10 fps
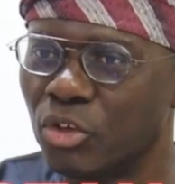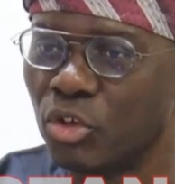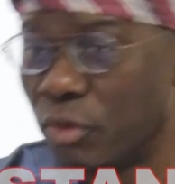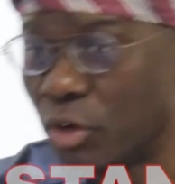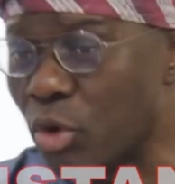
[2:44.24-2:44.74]

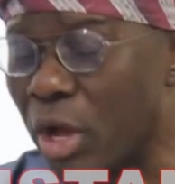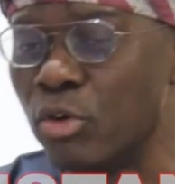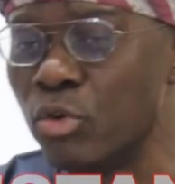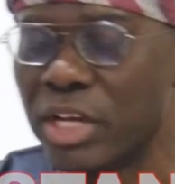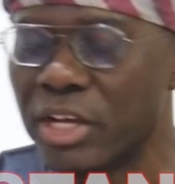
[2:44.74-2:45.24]
You've also
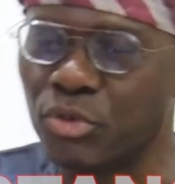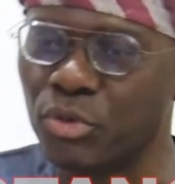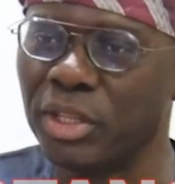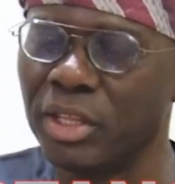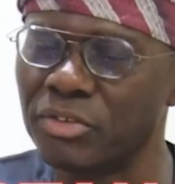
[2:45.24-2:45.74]
alluded
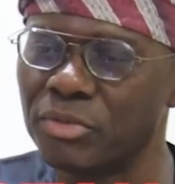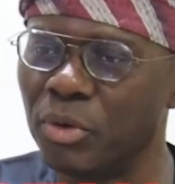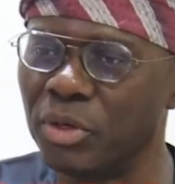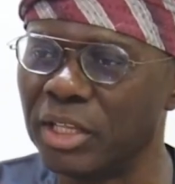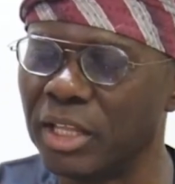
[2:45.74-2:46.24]
to it this
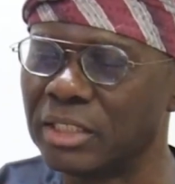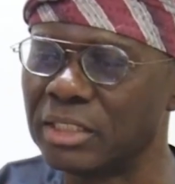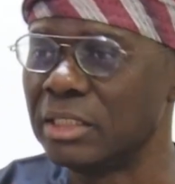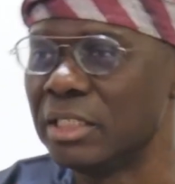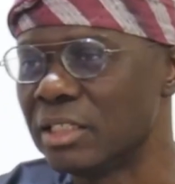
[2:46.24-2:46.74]
morning that
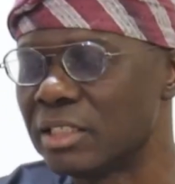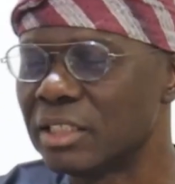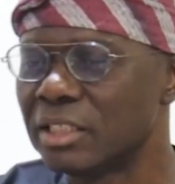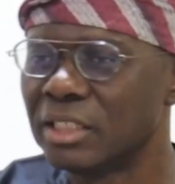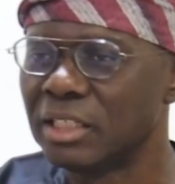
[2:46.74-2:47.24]
indeed
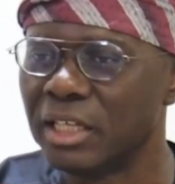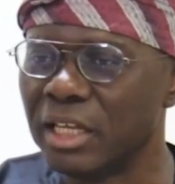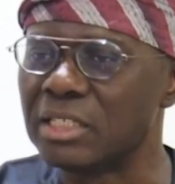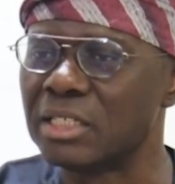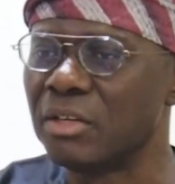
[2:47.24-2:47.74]

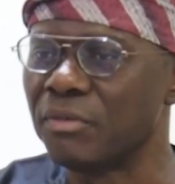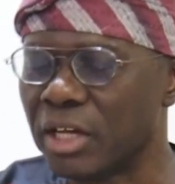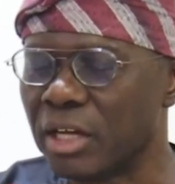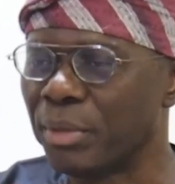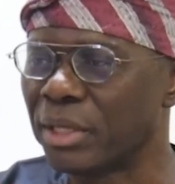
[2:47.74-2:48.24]
a
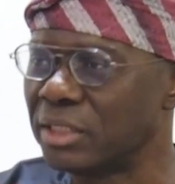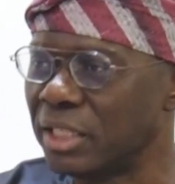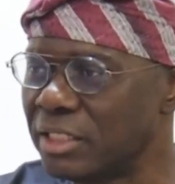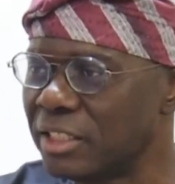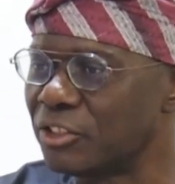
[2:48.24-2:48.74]
significant
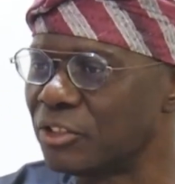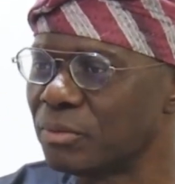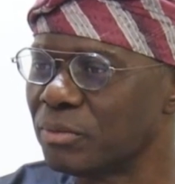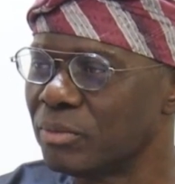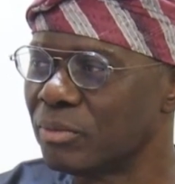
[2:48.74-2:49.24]
percentage
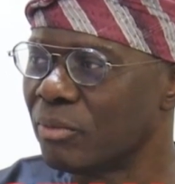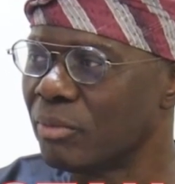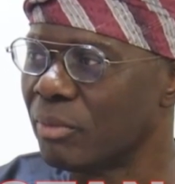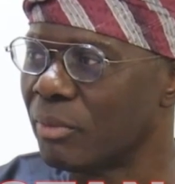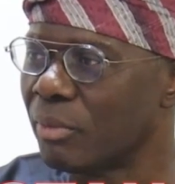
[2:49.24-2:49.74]

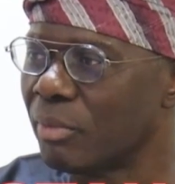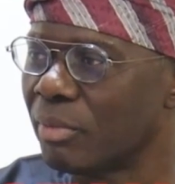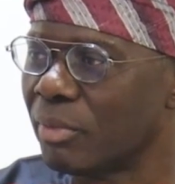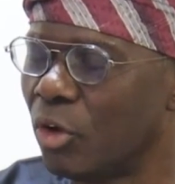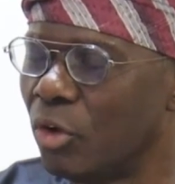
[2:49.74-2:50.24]

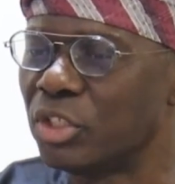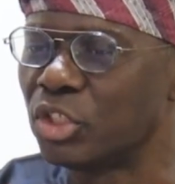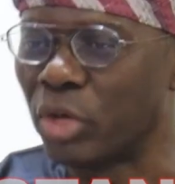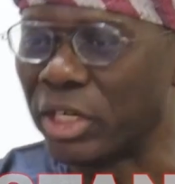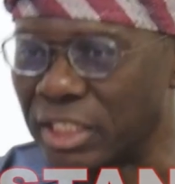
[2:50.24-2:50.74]
of the
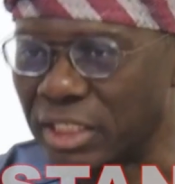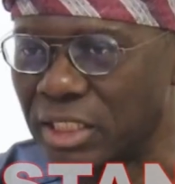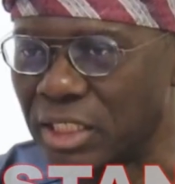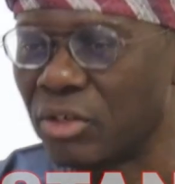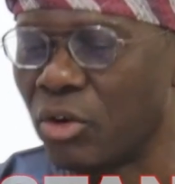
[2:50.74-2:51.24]

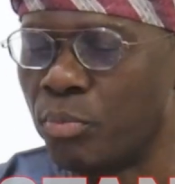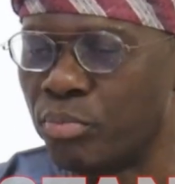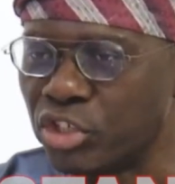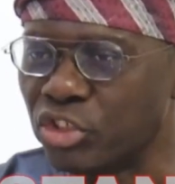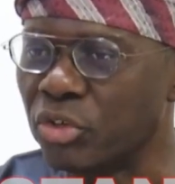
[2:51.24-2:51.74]
strategic
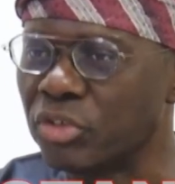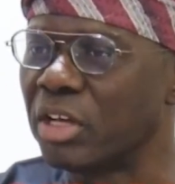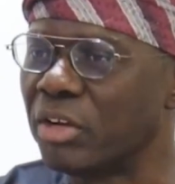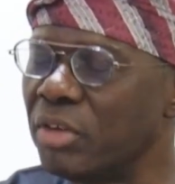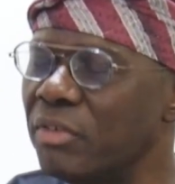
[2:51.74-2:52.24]
operations
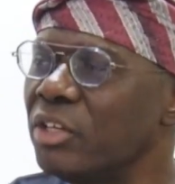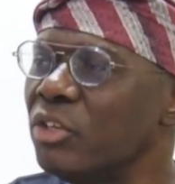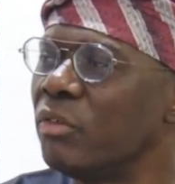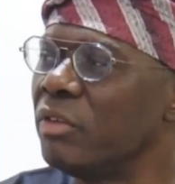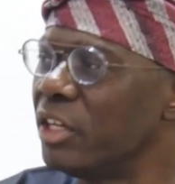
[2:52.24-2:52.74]
and
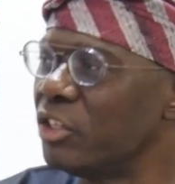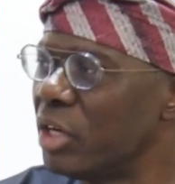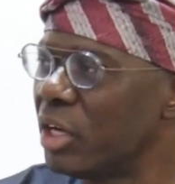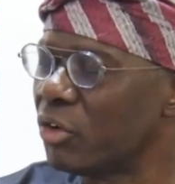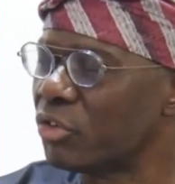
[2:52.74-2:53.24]
revenue of the
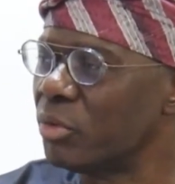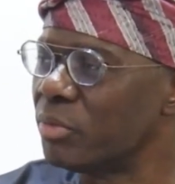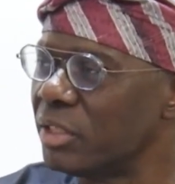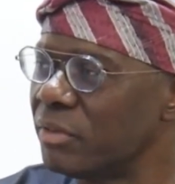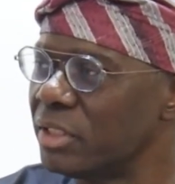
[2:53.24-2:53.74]
Nigerian Customs
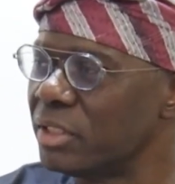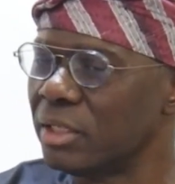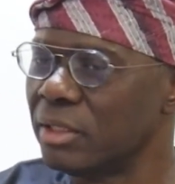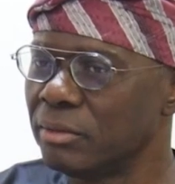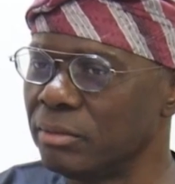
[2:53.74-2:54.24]
Service
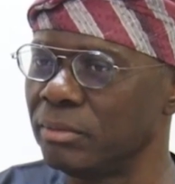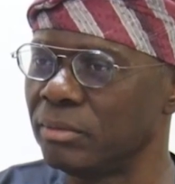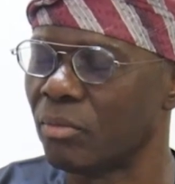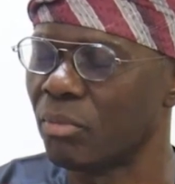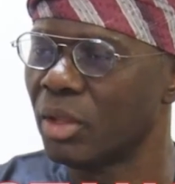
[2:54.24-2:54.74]

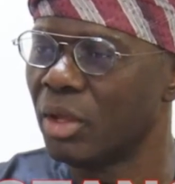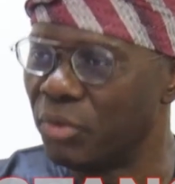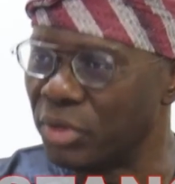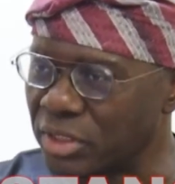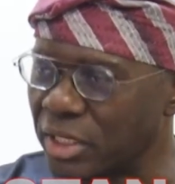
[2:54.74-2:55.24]

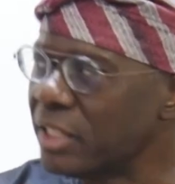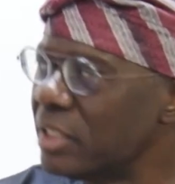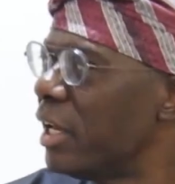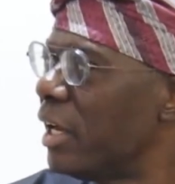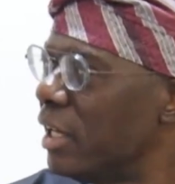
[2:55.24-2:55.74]

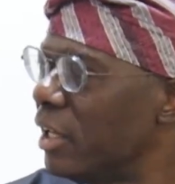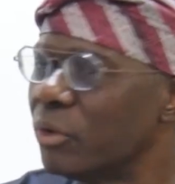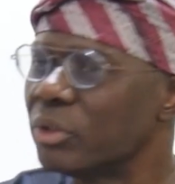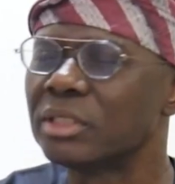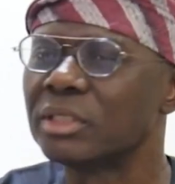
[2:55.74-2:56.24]
resides here in
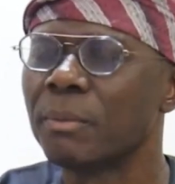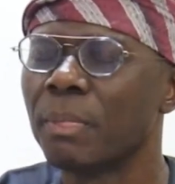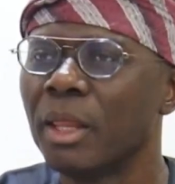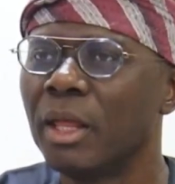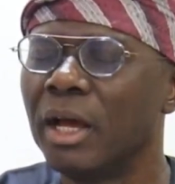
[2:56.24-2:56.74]
Lagos.
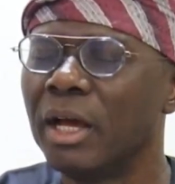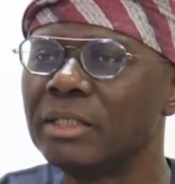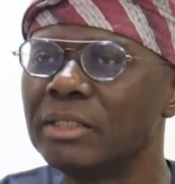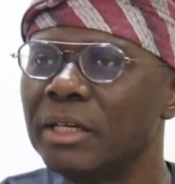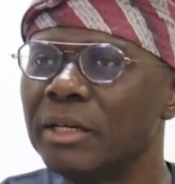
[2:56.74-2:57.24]

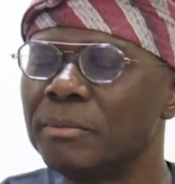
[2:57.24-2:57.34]
And